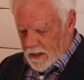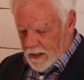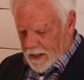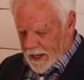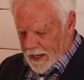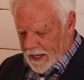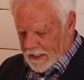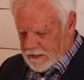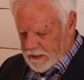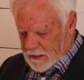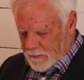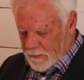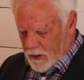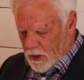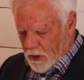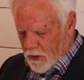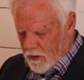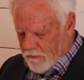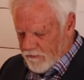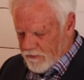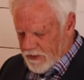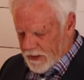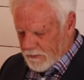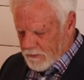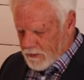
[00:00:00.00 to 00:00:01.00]
As it
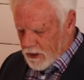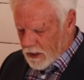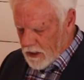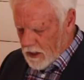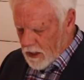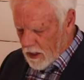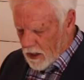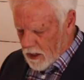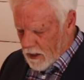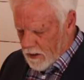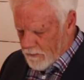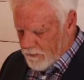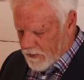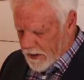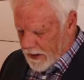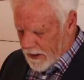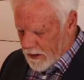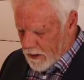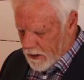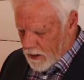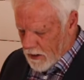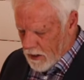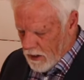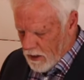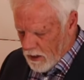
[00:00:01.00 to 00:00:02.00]
behooved them to come,
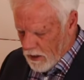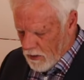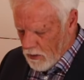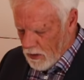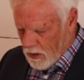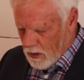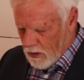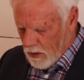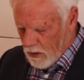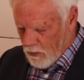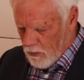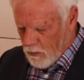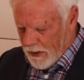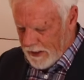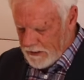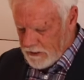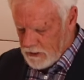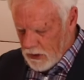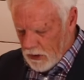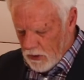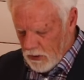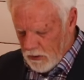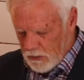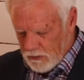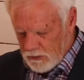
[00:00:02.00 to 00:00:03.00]
they are
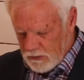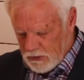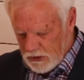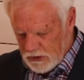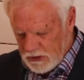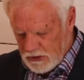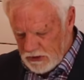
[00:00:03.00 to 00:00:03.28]
resolute to